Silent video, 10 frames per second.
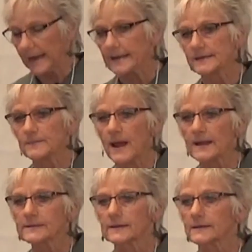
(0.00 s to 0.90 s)
in
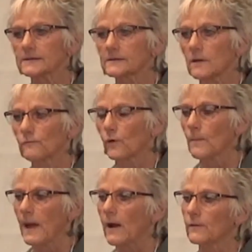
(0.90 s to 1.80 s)
Damascus for
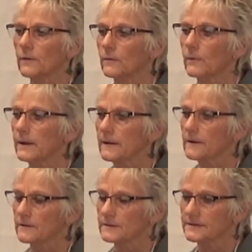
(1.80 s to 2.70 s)
about 3
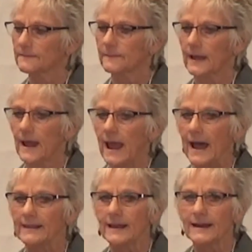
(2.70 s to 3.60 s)
years.
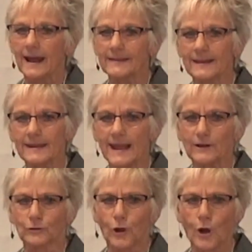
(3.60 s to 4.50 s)
And then I think he
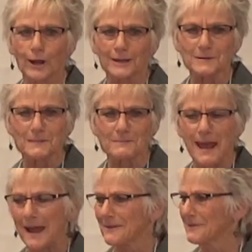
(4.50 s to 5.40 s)
had a longing to be
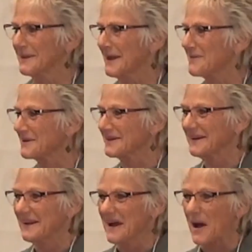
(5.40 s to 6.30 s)
back with the other
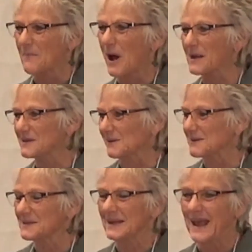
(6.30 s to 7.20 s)

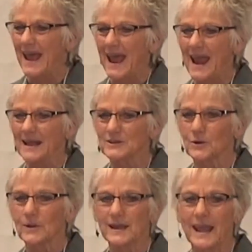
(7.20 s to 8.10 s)
apostles. And
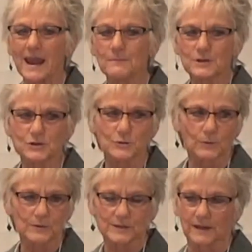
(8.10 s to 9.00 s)
so he came to
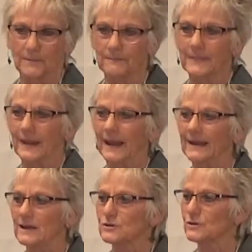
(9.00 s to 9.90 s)
Jerusalem.
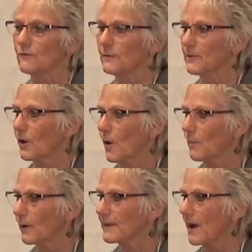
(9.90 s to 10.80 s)
And as you know from your
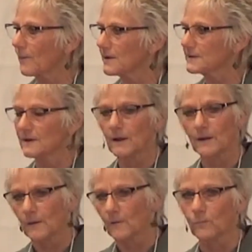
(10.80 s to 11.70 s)
homework, that wasn't
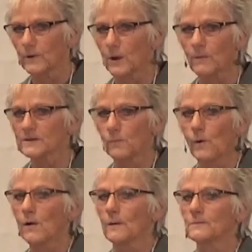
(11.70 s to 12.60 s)

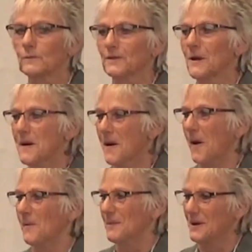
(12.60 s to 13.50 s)
welcomed with
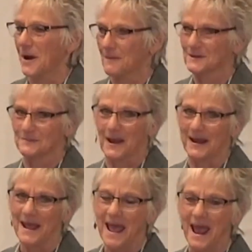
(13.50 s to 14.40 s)
open arms
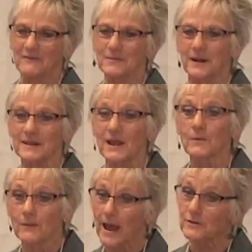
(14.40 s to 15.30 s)
by everybody. They
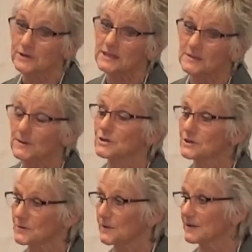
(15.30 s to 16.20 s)
were rather
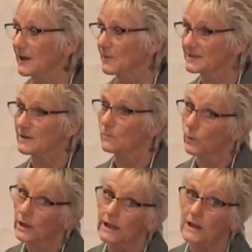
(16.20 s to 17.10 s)
suspicious, weren't they? Was he
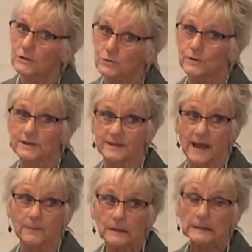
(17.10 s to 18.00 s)
really a true
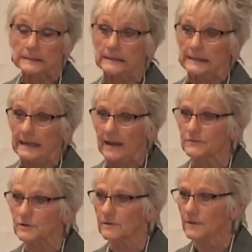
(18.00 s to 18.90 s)
disciple
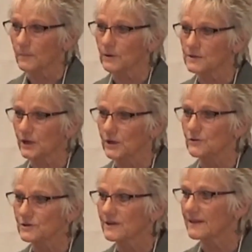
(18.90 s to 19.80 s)
after the
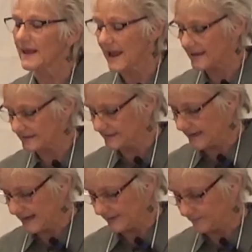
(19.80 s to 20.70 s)
persecution that they had
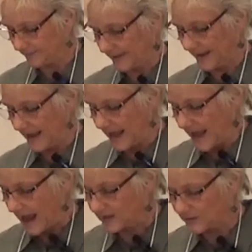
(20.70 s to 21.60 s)
seen?
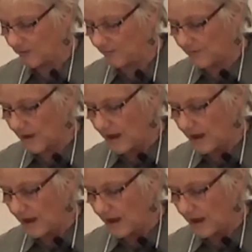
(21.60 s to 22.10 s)
And so